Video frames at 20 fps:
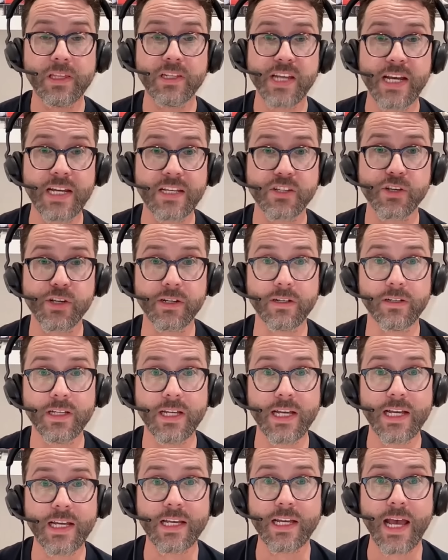that will be the test
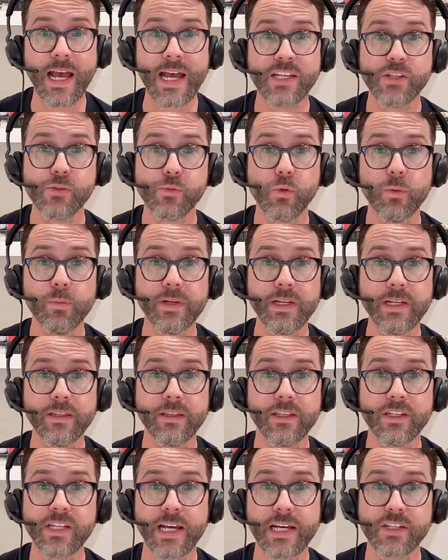here, as will
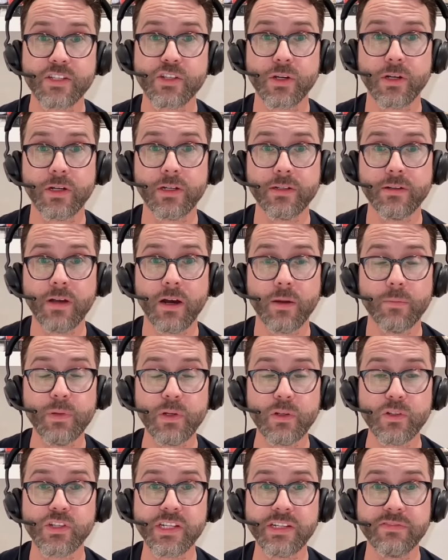be the test on
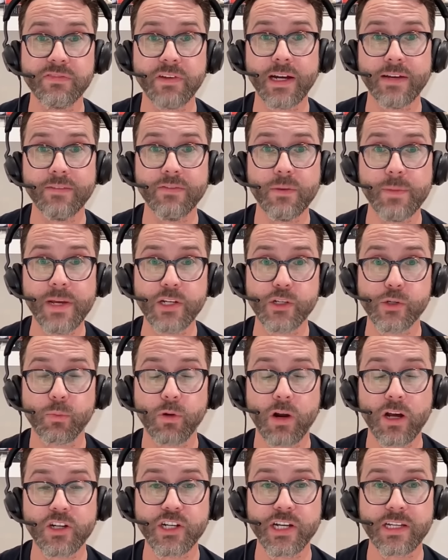Bill C-5, the
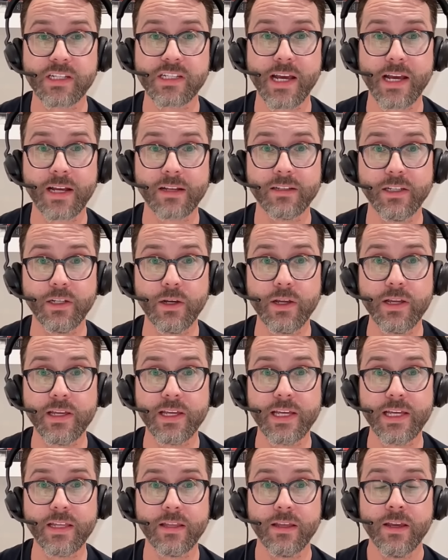Major Projects Act.
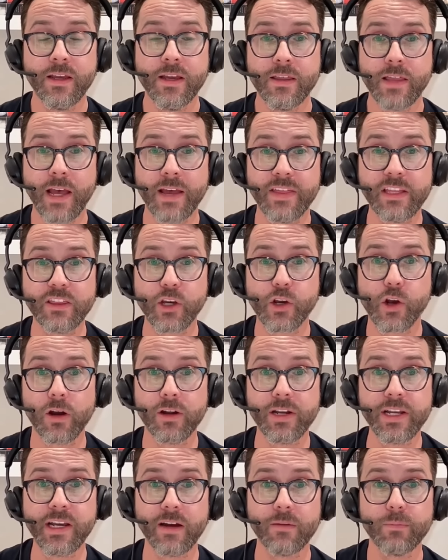I think the
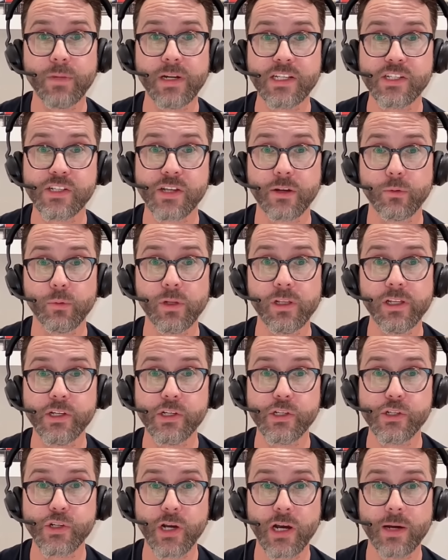Carney government has done a
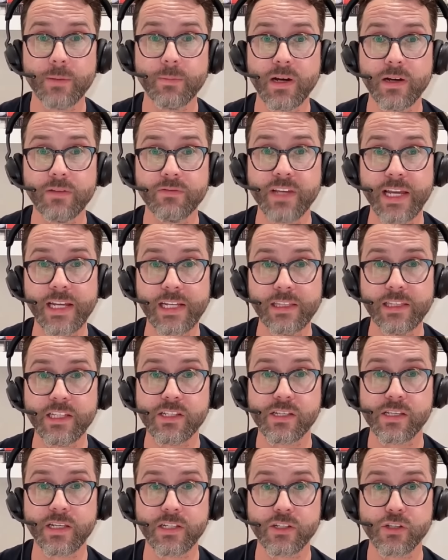really good job of
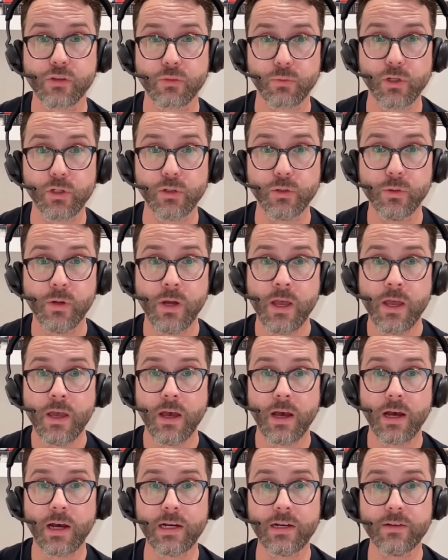getting these things through,
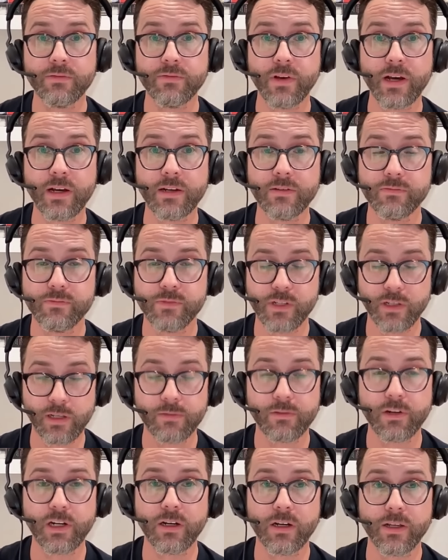of
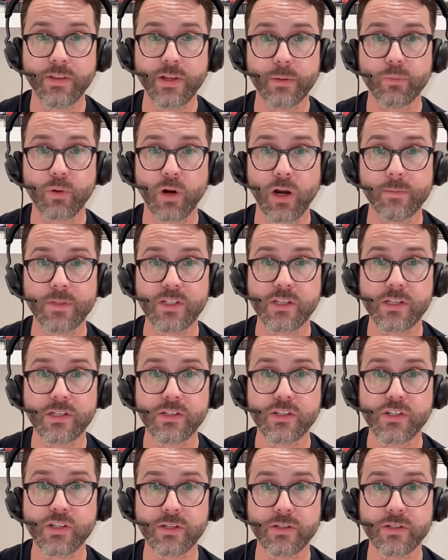delivering on their
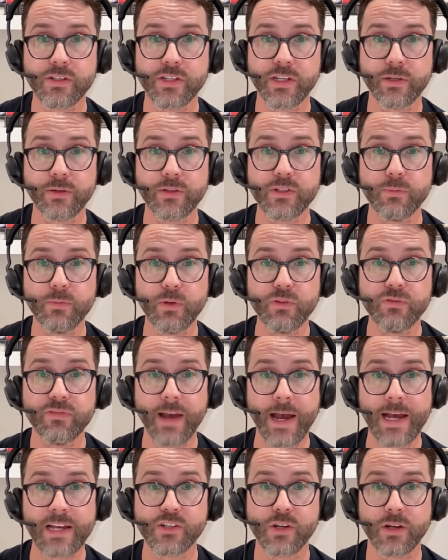promises to
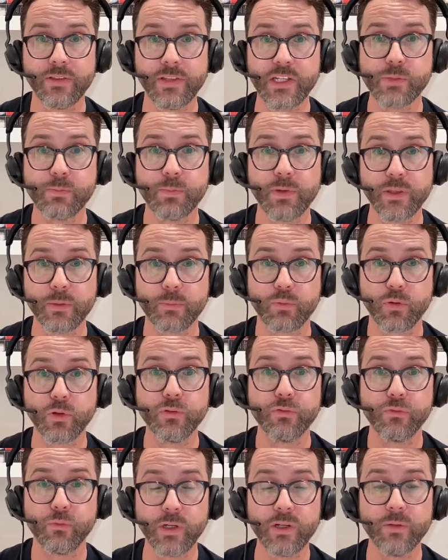move fast on this. But the
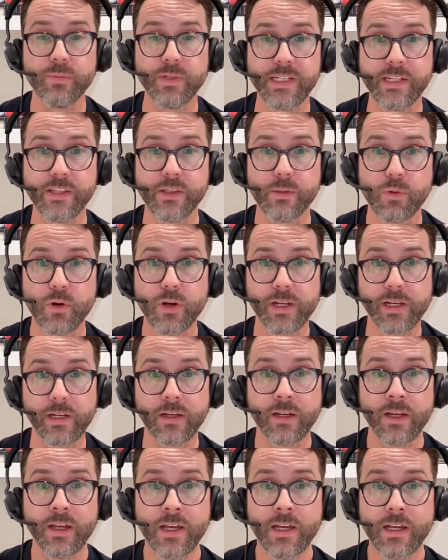proof will be in the
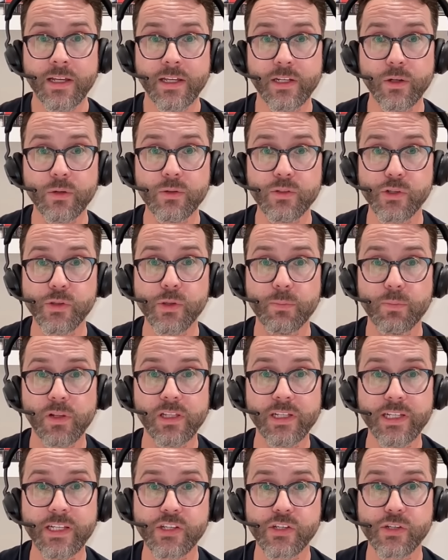pudding. Do the
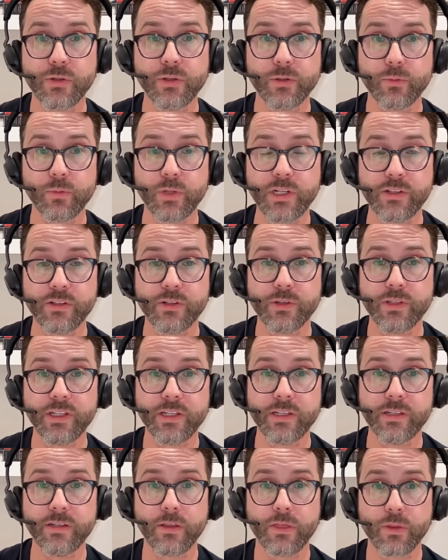police, do
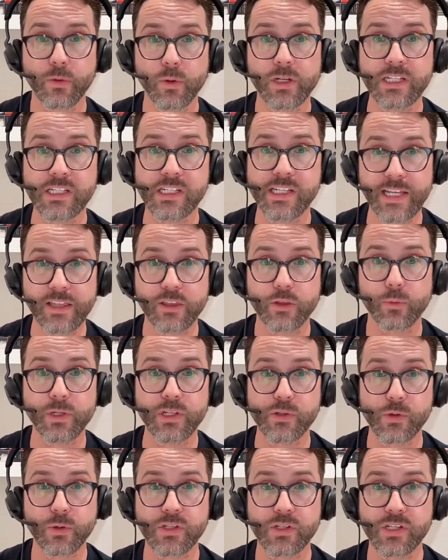the authorities get
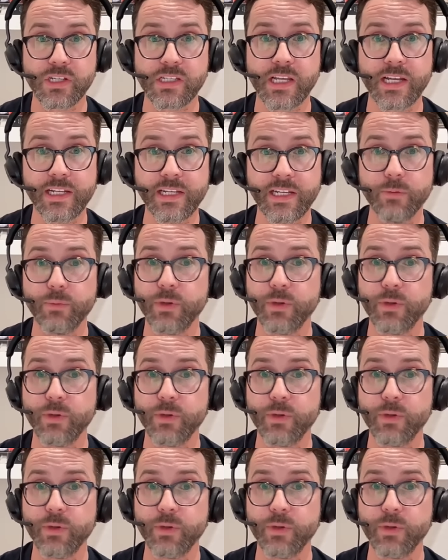the resources